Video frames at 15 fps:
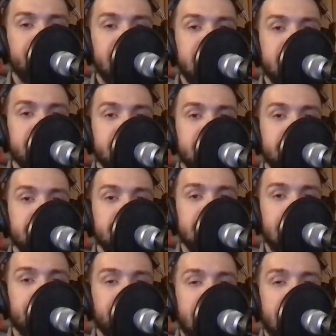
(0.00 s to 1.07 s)
The series is
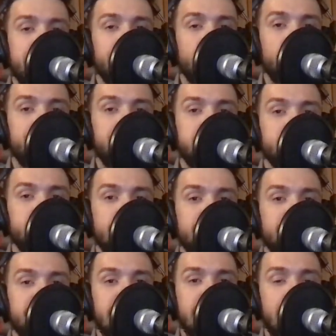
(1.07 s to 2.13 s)
now tied and both teams will have
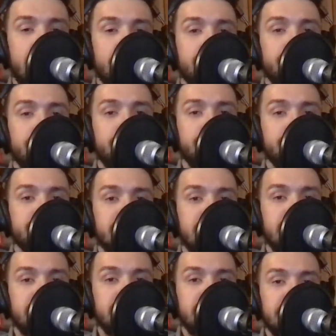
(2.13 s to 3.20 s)
a day off on
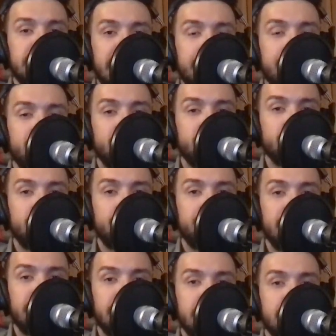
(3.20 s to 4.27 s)
Thursday. Game 3 will be
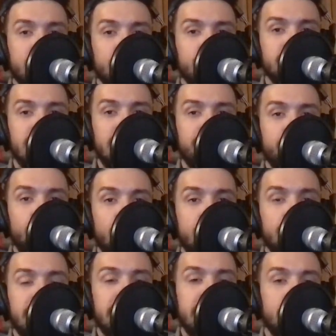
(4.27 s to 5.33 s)
played at Global Life
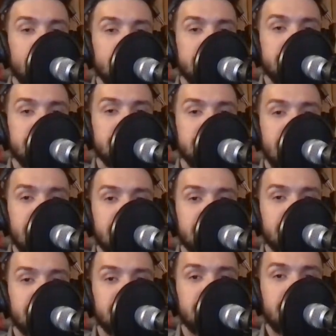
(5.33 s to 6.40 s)
Park in Arlington,
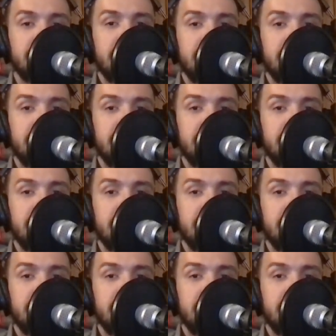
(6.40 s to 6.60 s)
Texas.